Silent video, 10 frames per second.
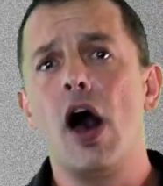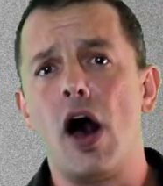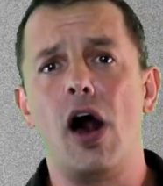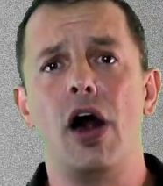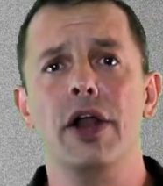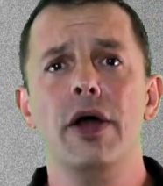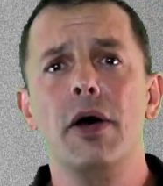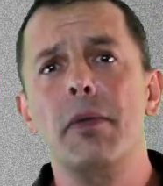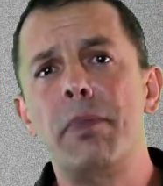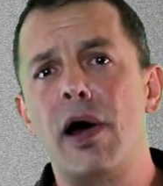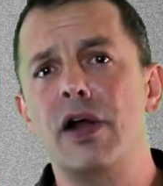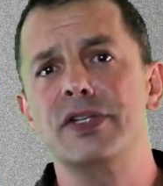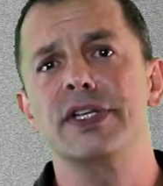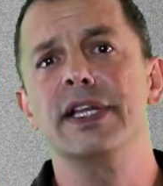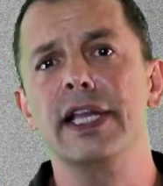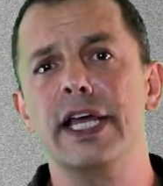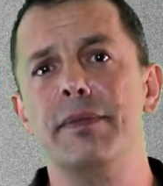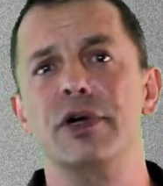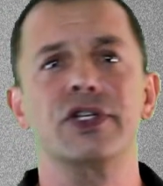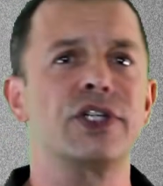on parts and
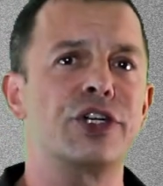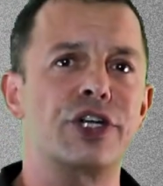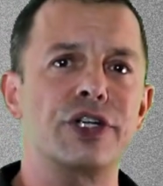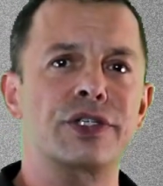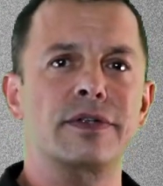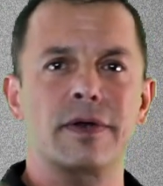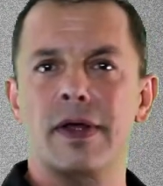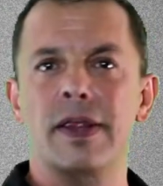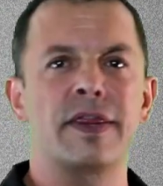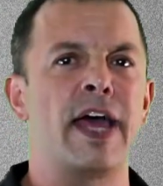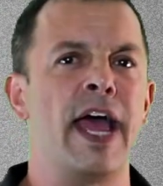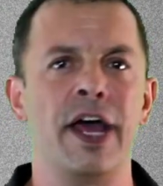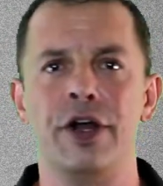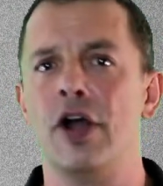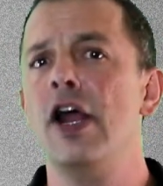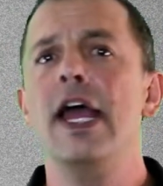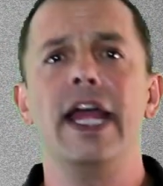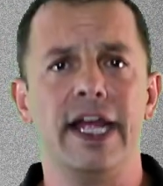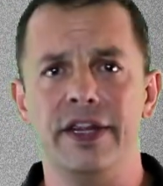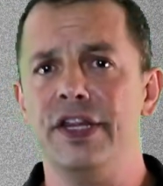labor such as the header
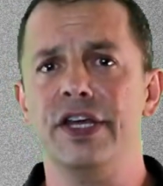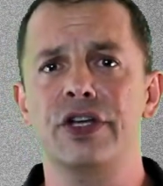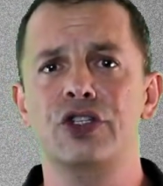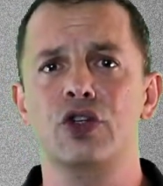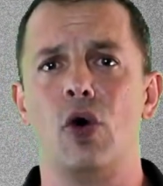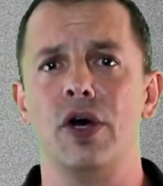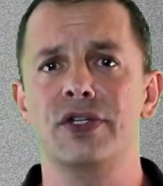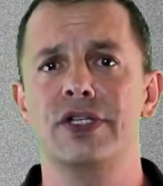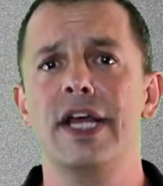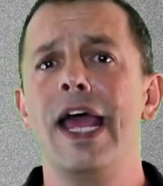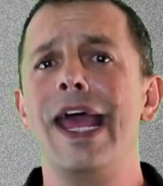and the exhaust.